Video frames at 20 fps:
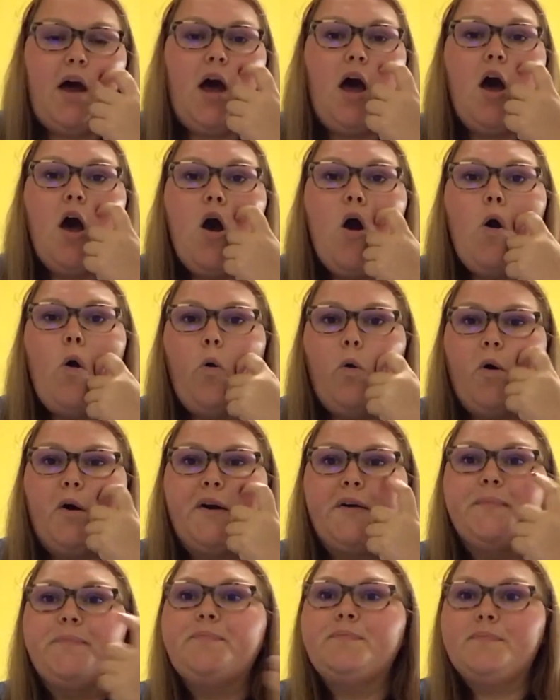or
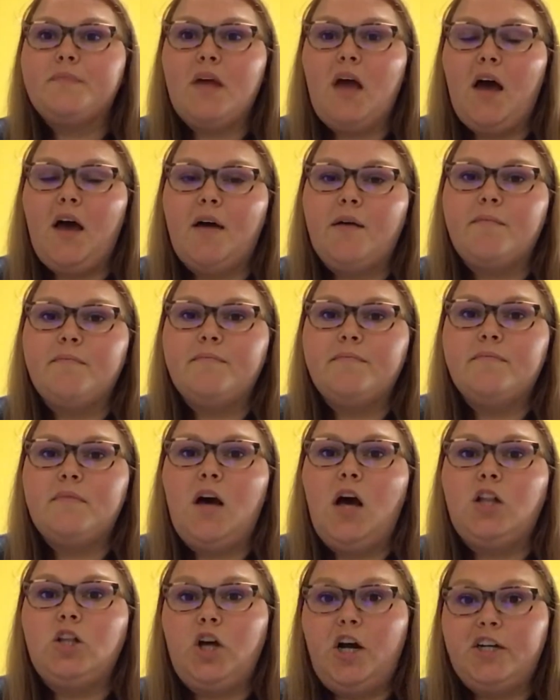a
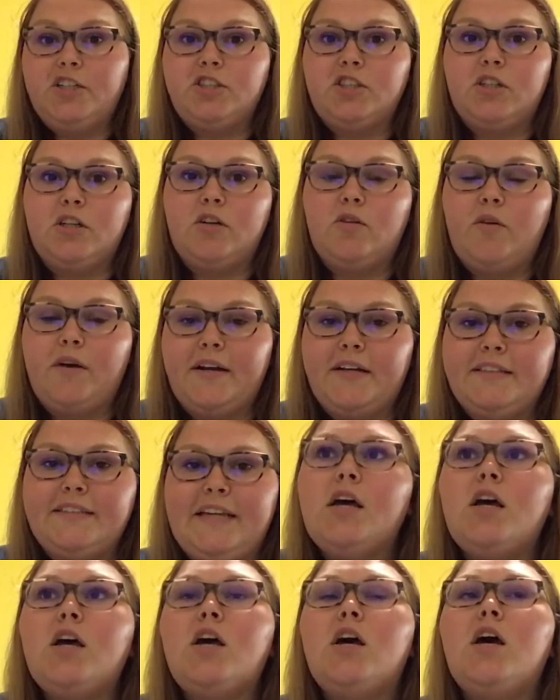larger
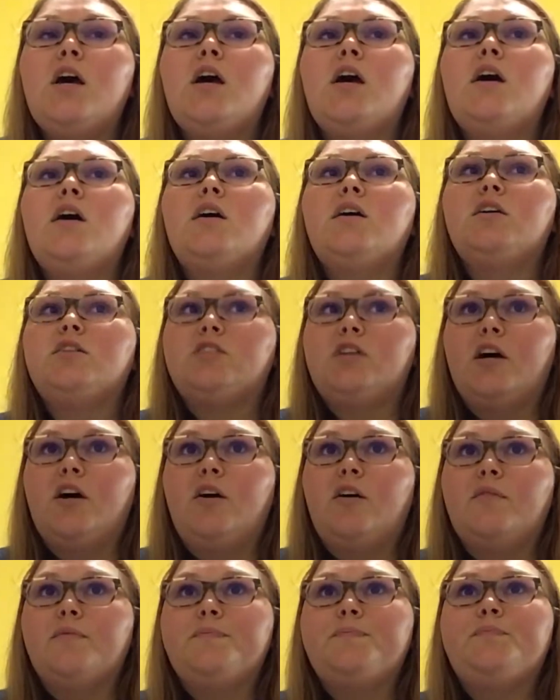organization.
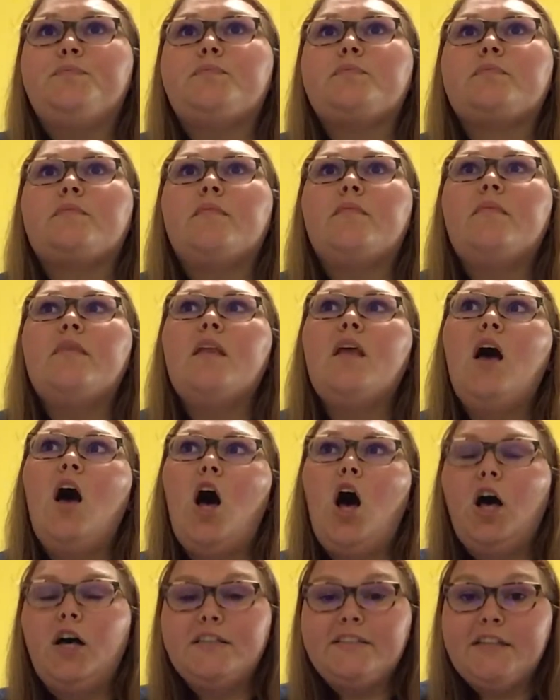So
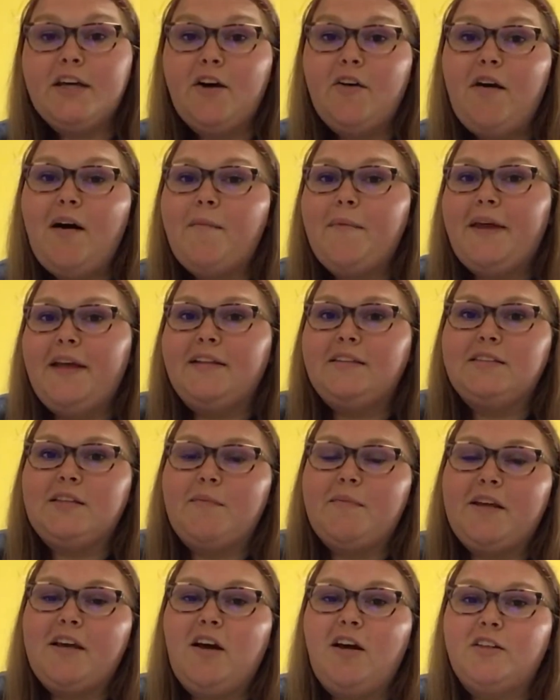also I'm in
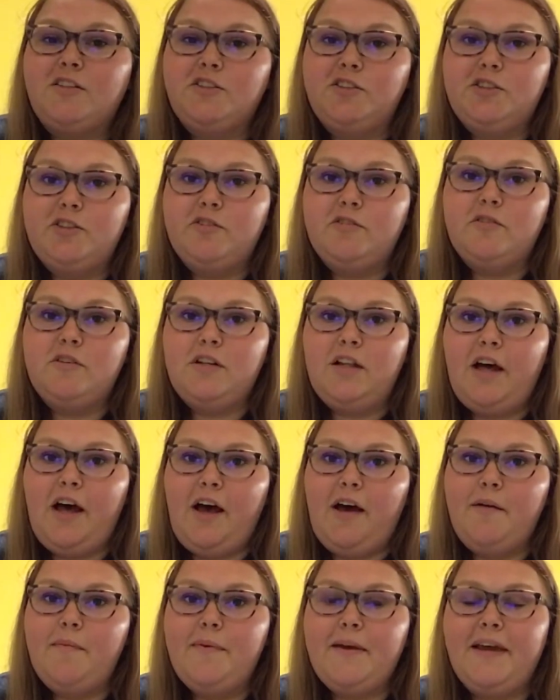something called Zoo
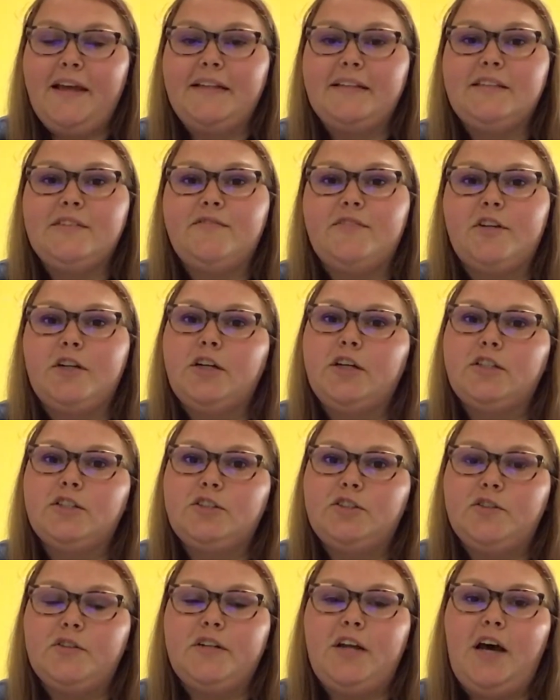Club. It's for
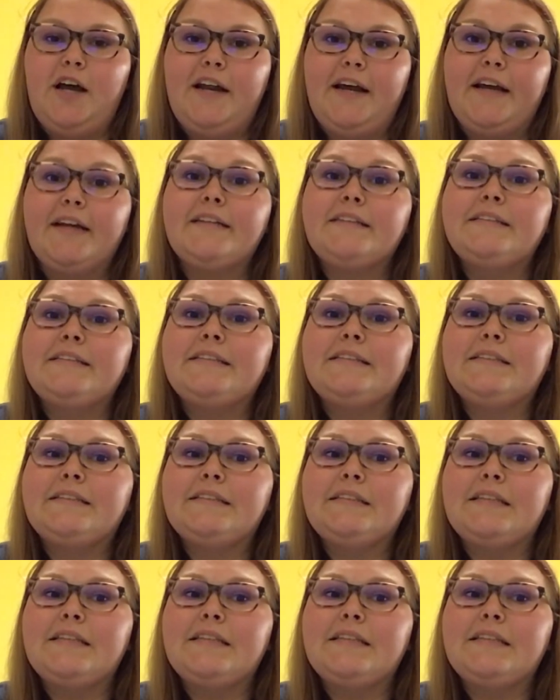zoonotics,